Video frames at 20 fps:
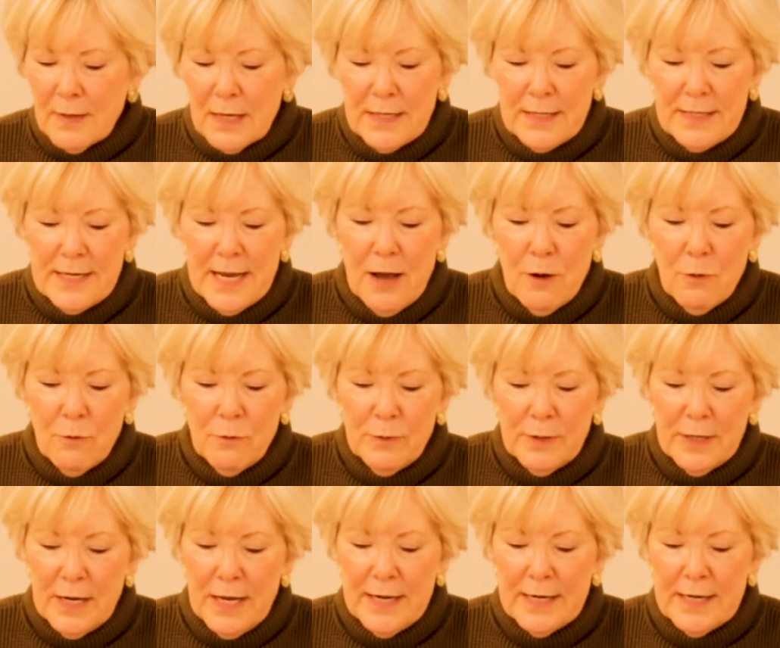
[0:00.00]
Now,
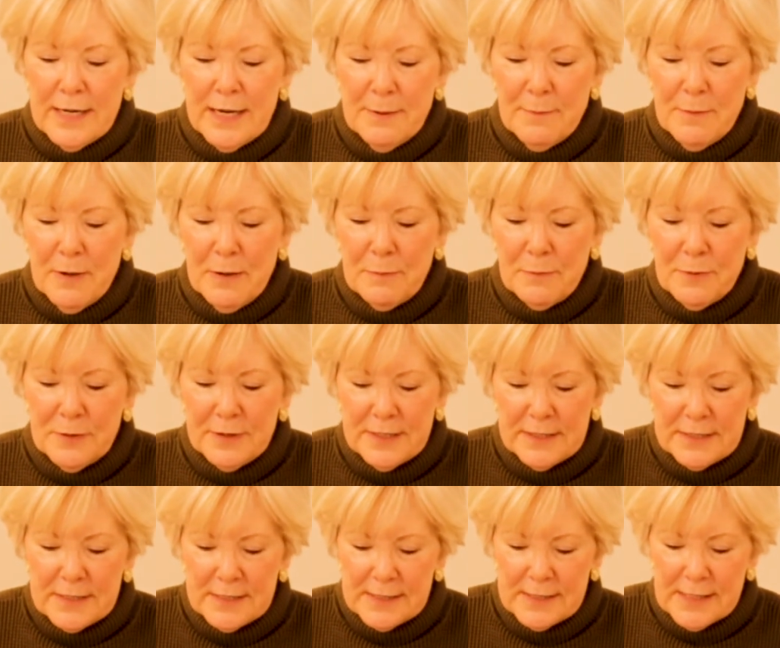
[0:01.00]
when I come up with the
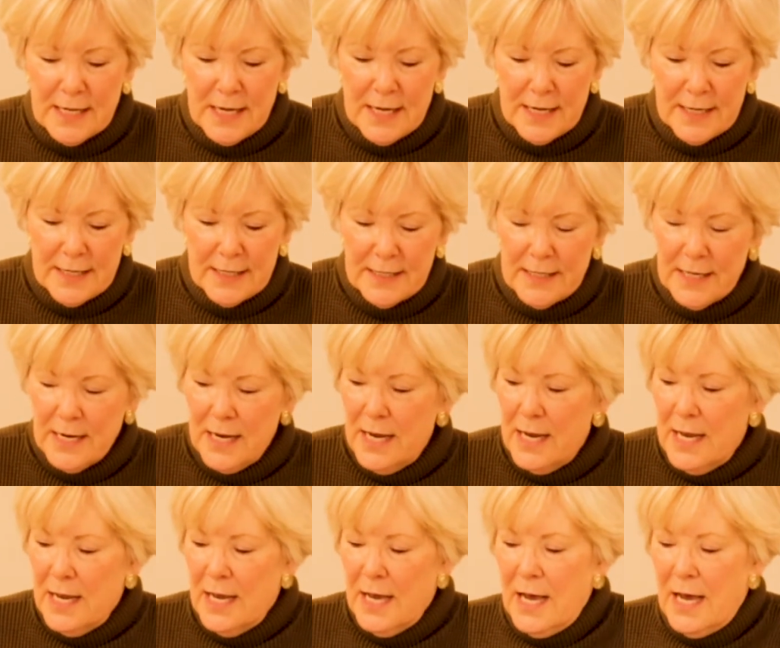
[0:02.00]
design,
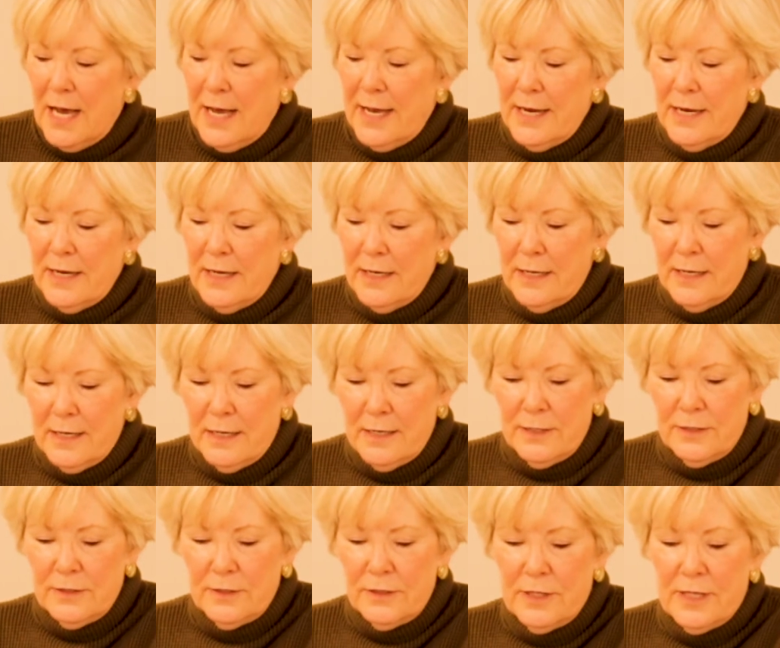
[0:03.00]

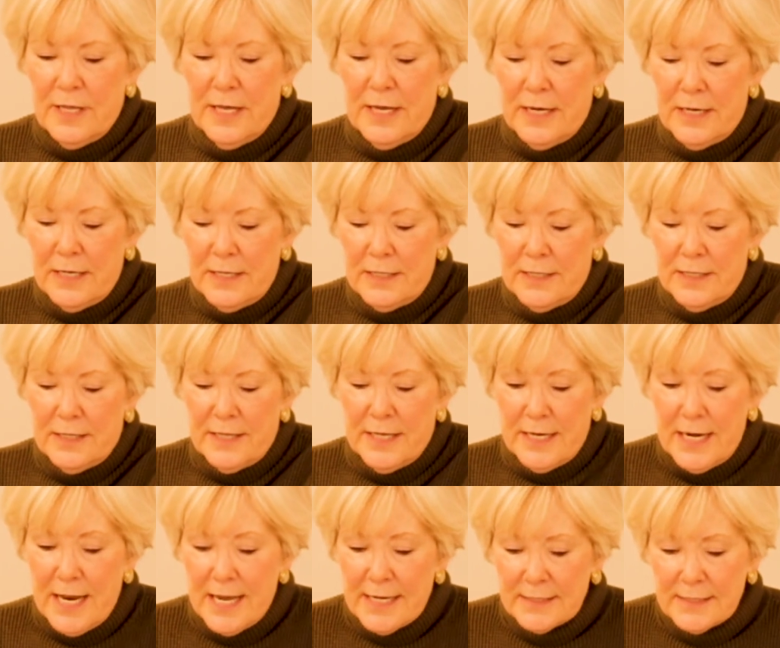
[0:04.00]
then the
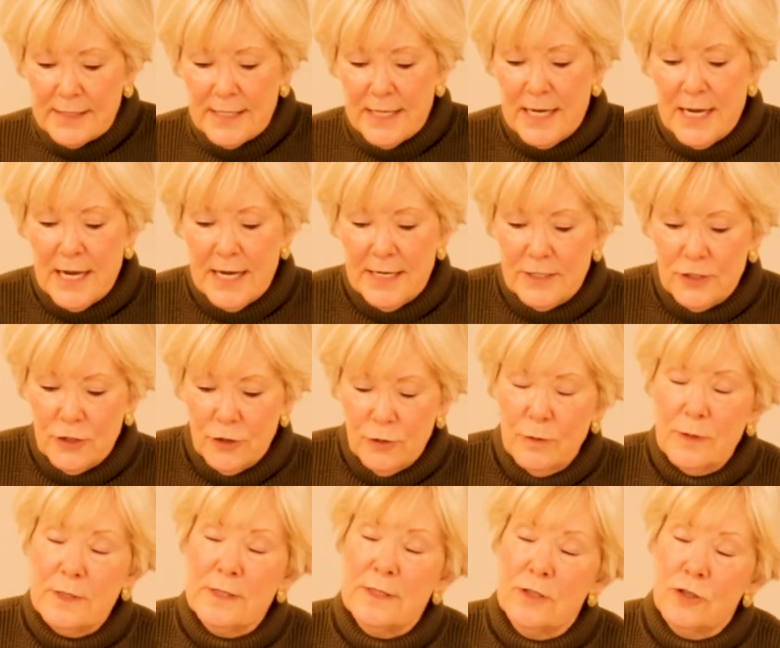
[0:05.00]
next thing I do
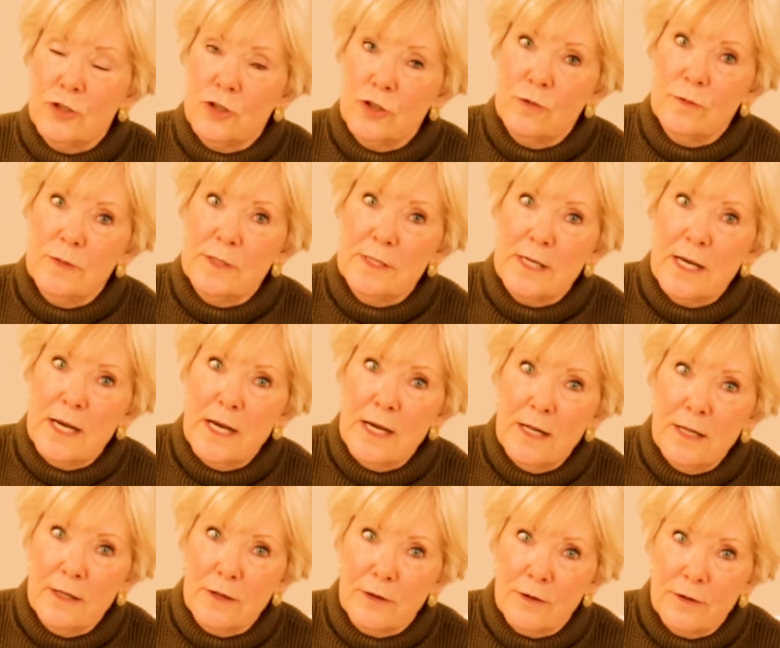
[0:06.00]
is choose a
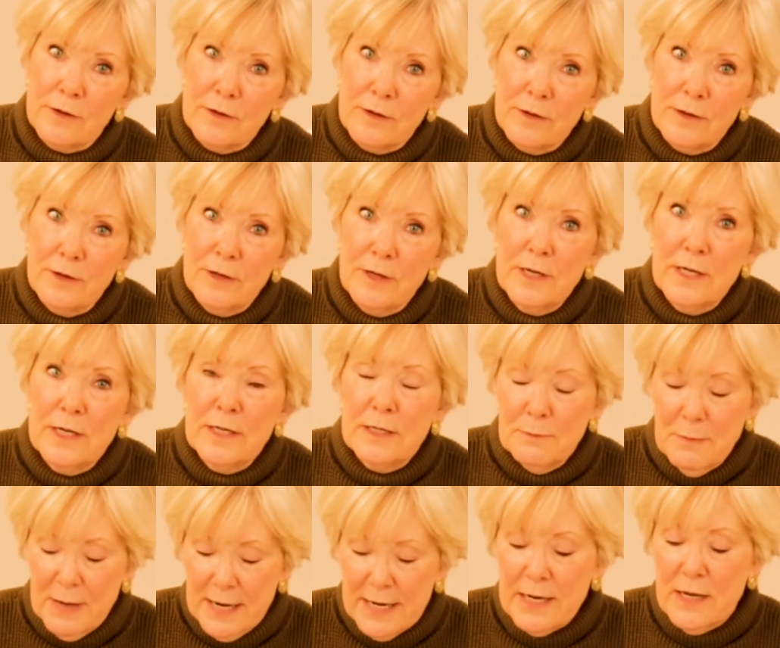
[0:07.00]
color,
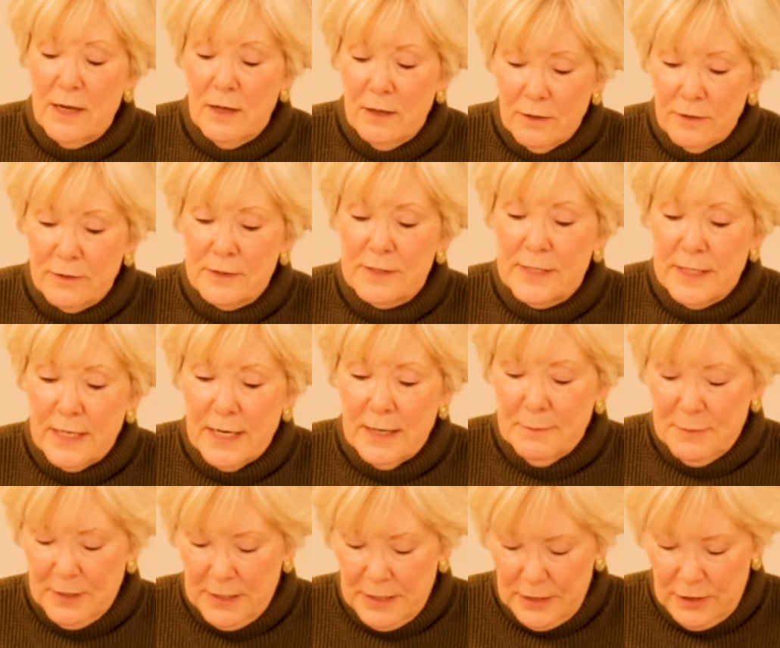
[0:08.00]
my colors that I'm
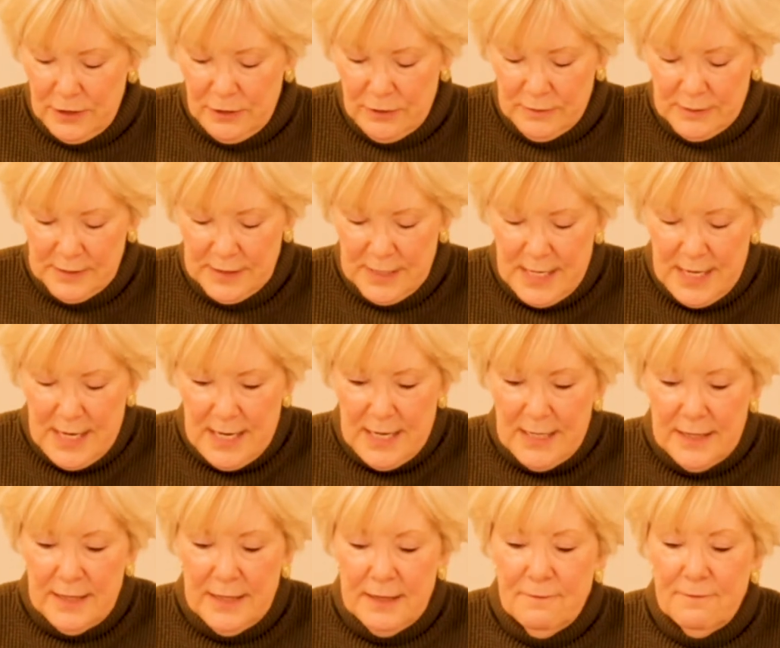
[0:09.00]
going to use.
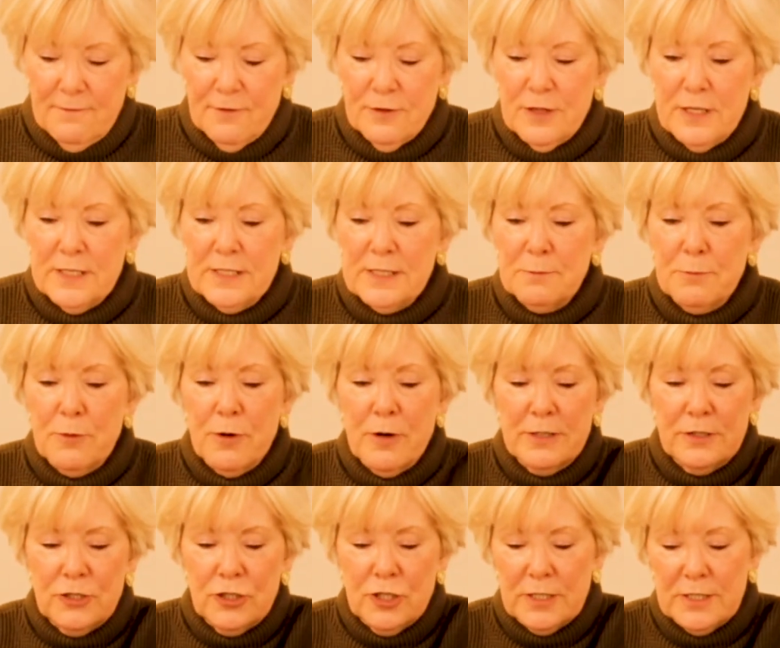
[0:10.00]
For this
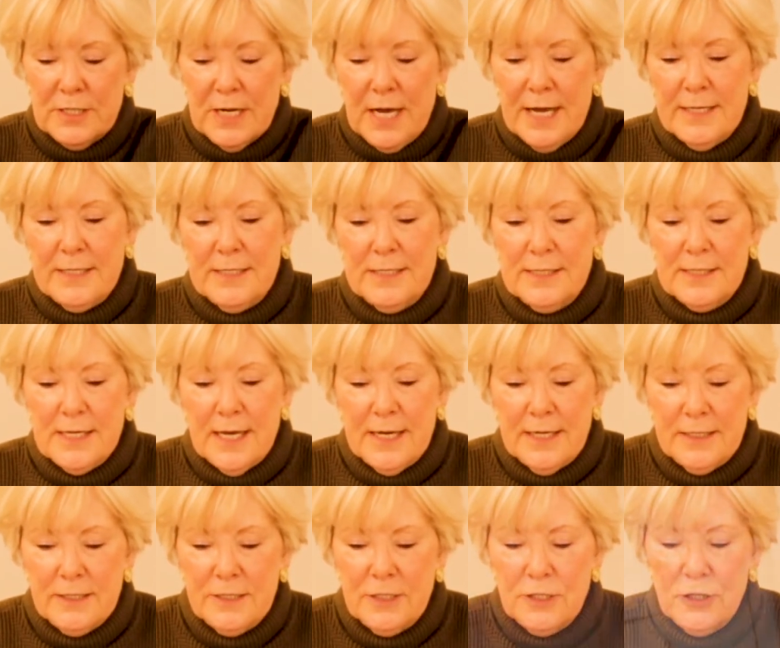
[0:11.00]
project, I
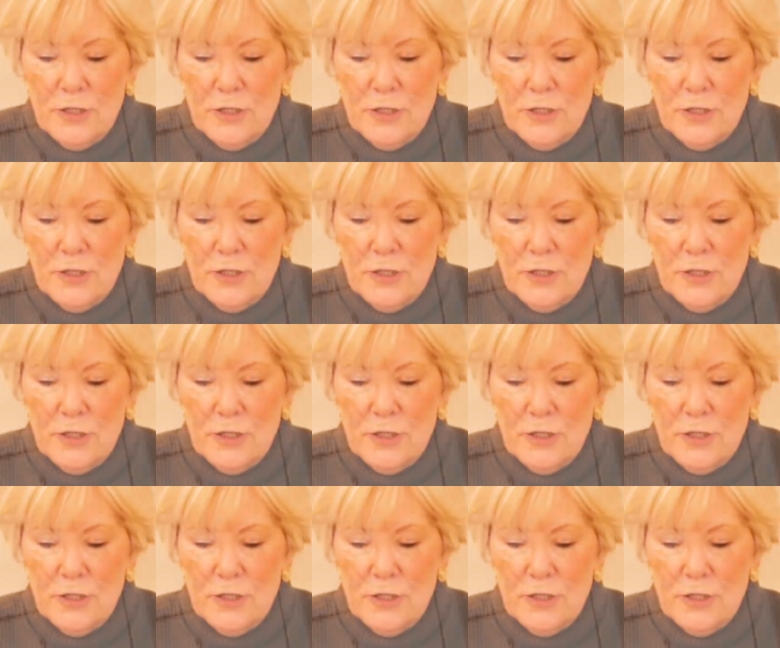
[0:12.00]
decided to